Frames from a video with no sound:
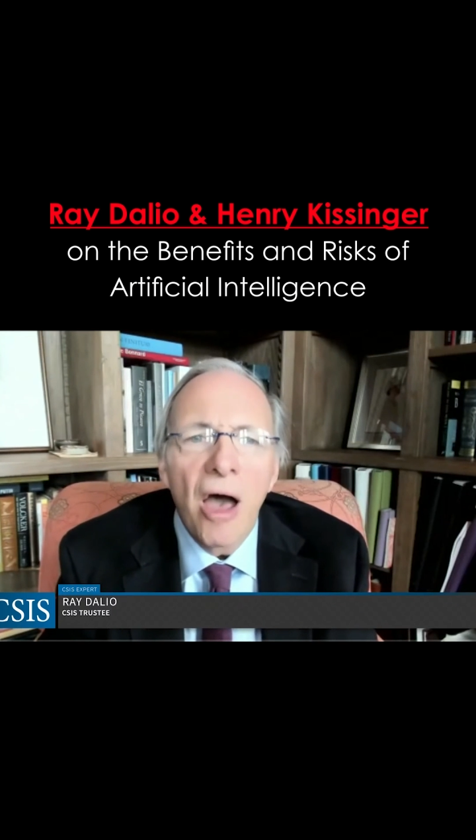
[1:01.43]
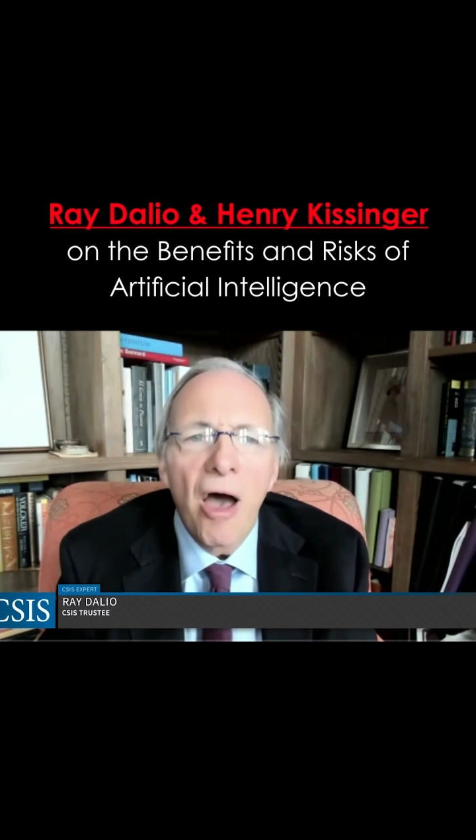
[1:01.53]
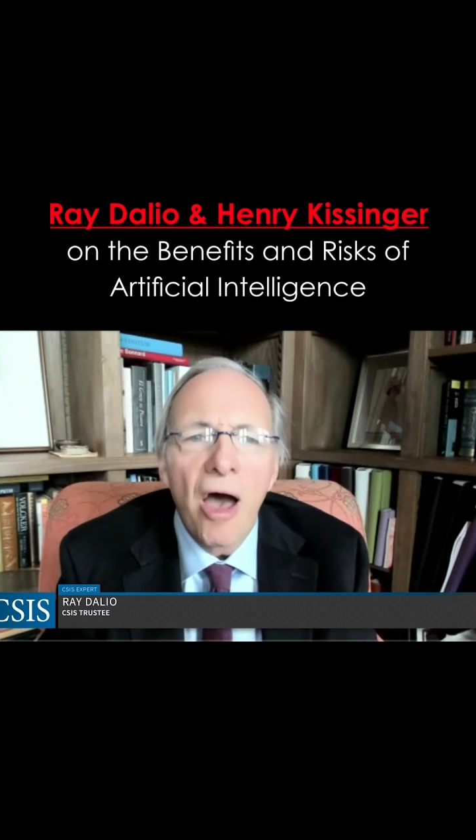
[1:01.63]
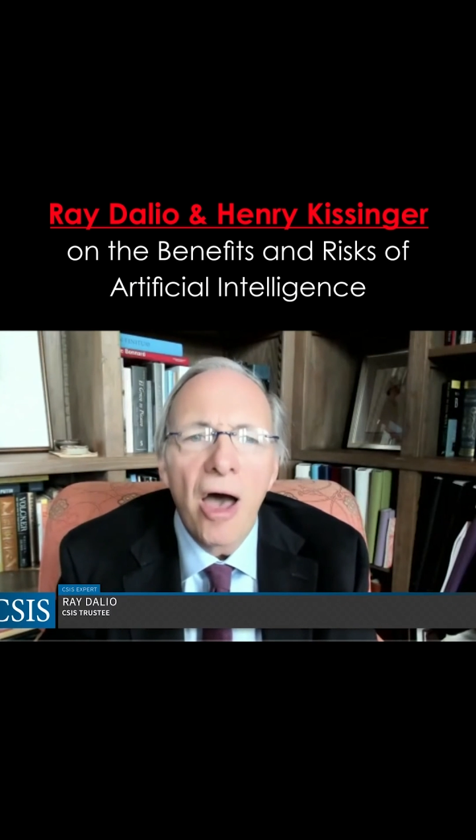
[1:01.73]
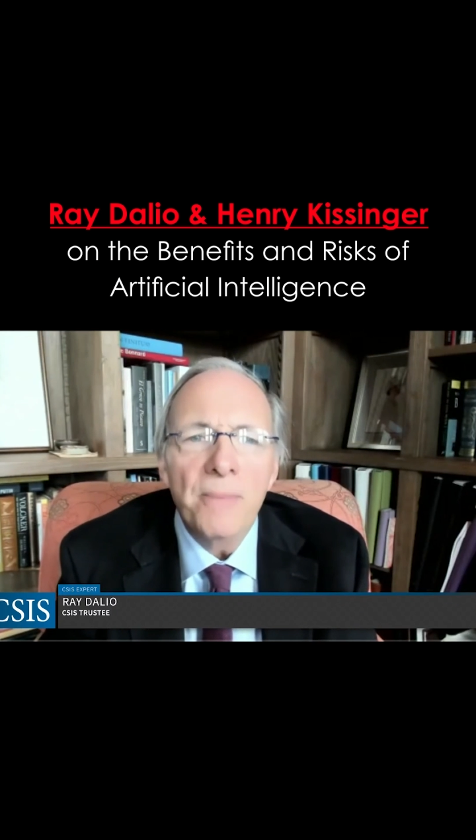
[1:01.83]

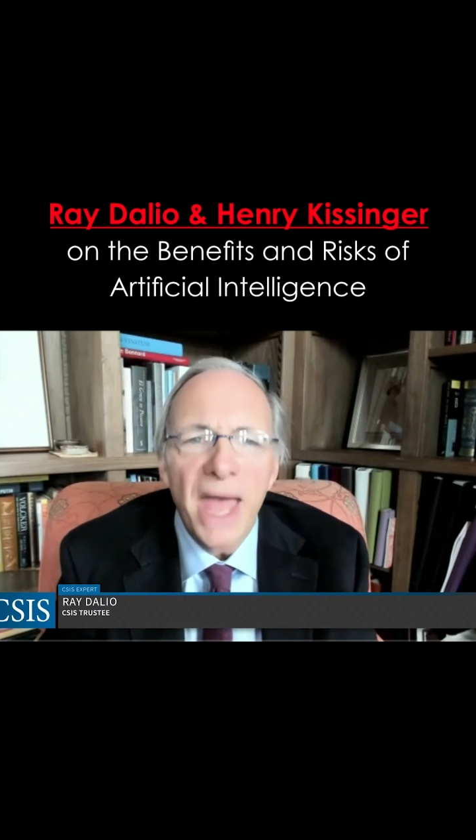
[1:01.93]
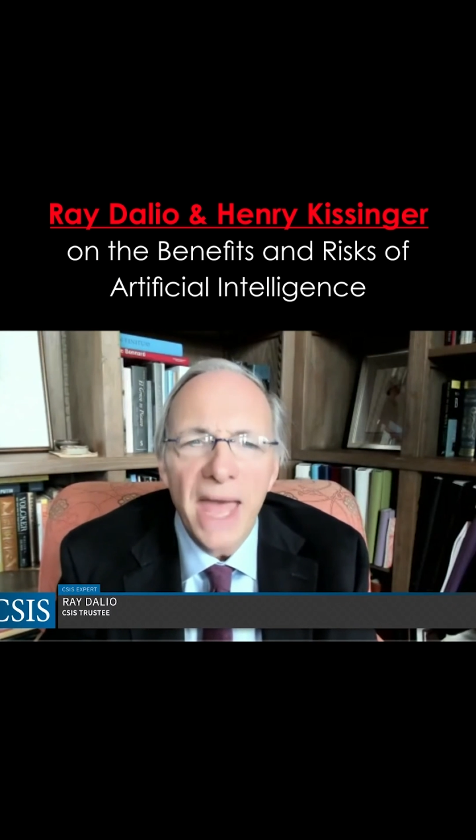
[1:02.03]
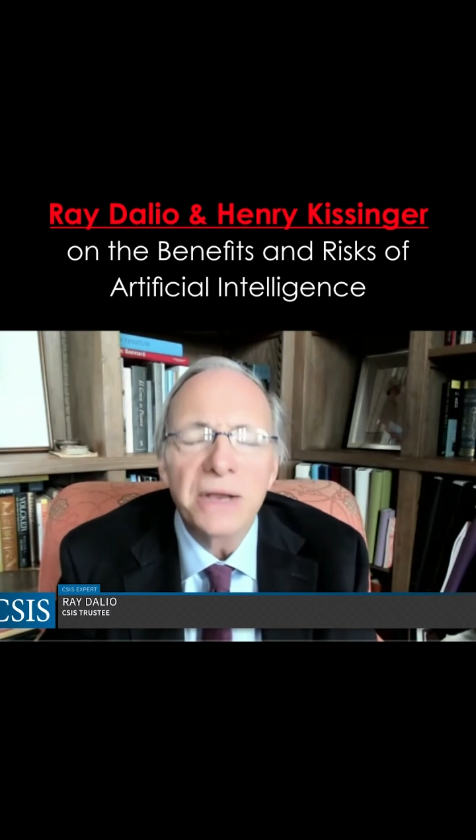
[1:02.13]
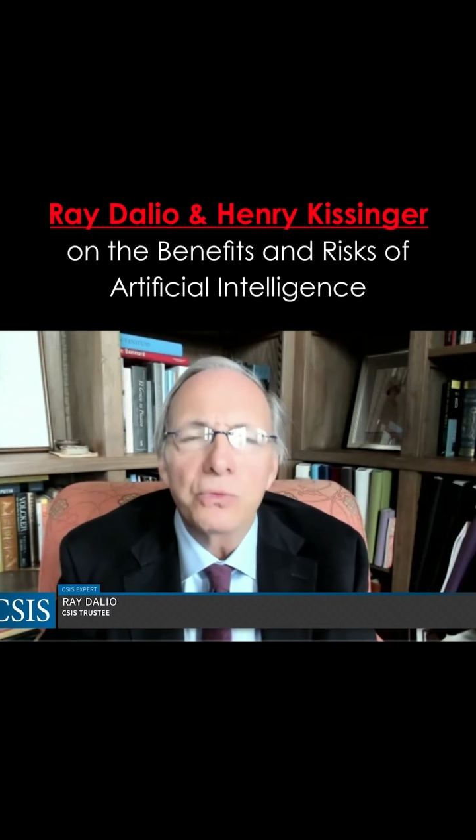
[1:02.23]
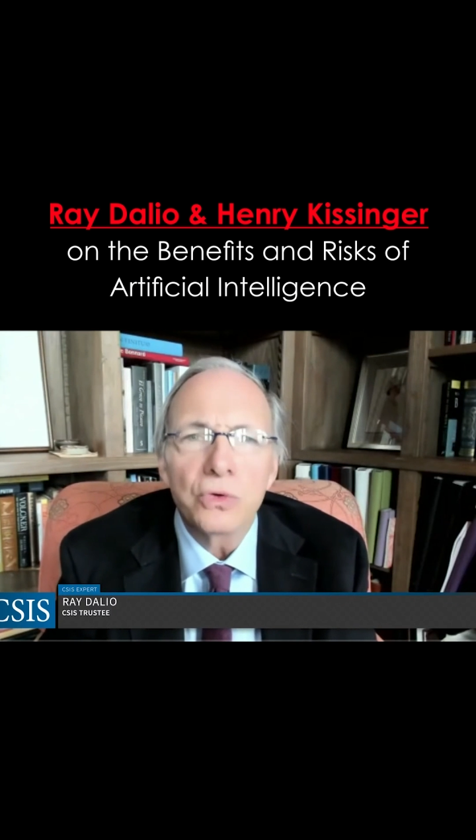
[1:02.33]
Um,
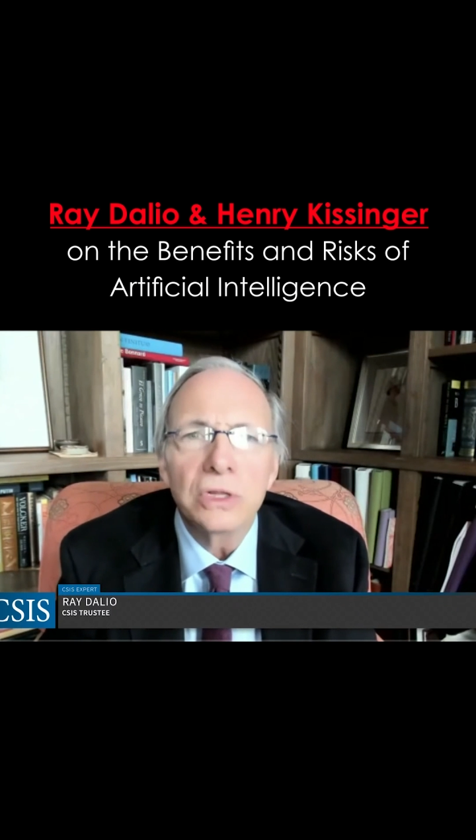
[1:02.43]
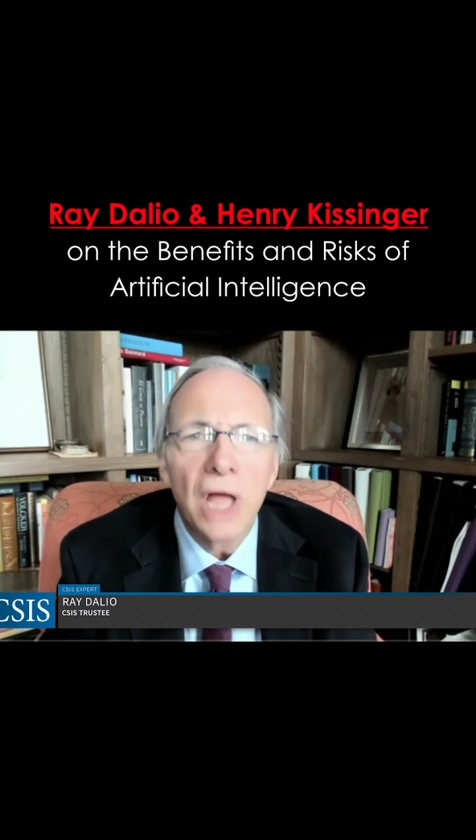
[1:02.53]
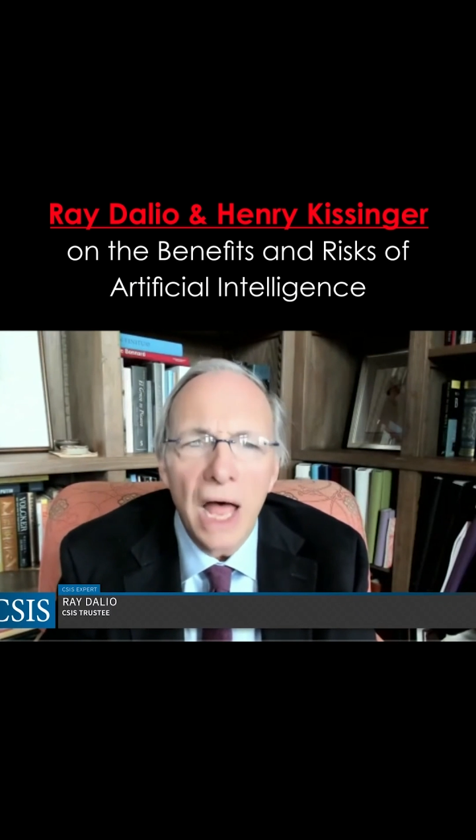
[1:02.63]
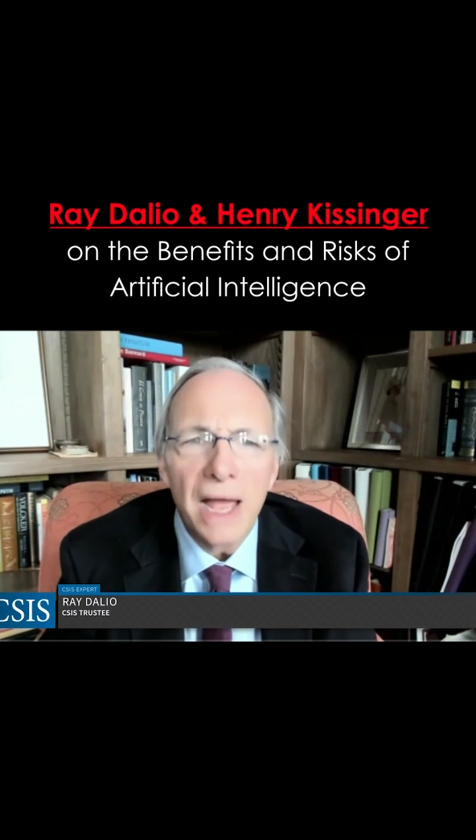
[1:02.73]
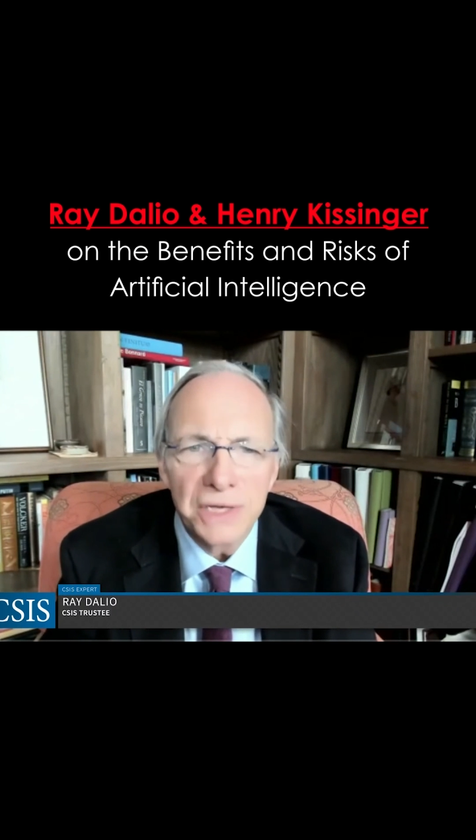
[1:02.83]
and it
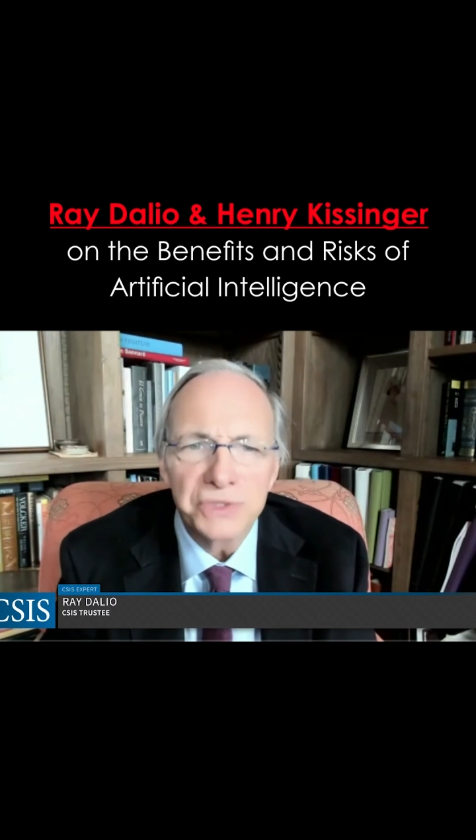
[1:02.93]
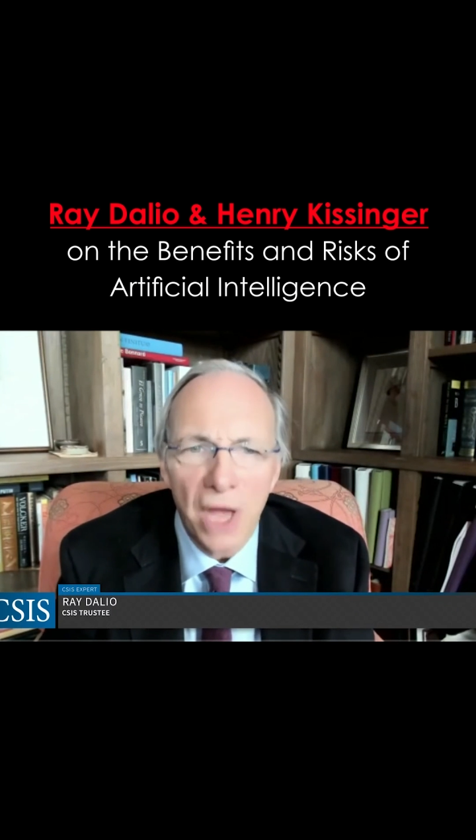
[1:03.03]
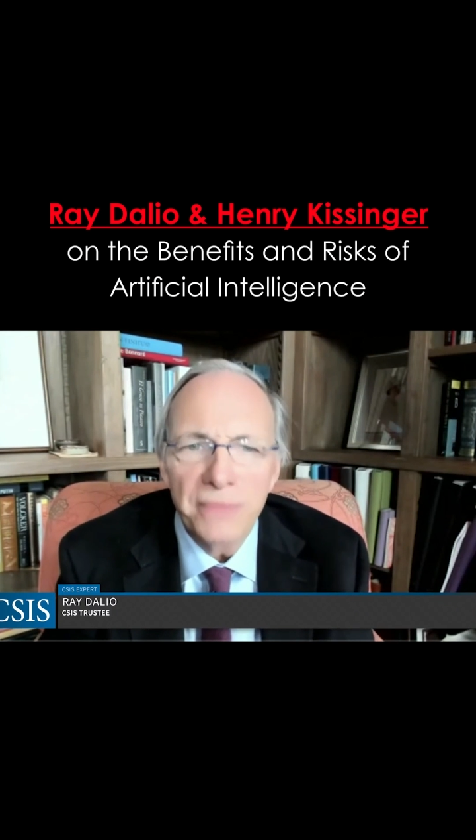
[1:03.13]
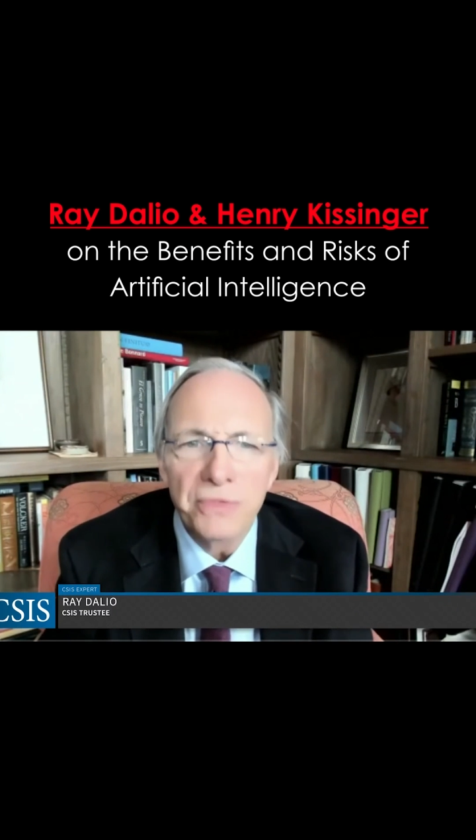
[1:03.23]
relies on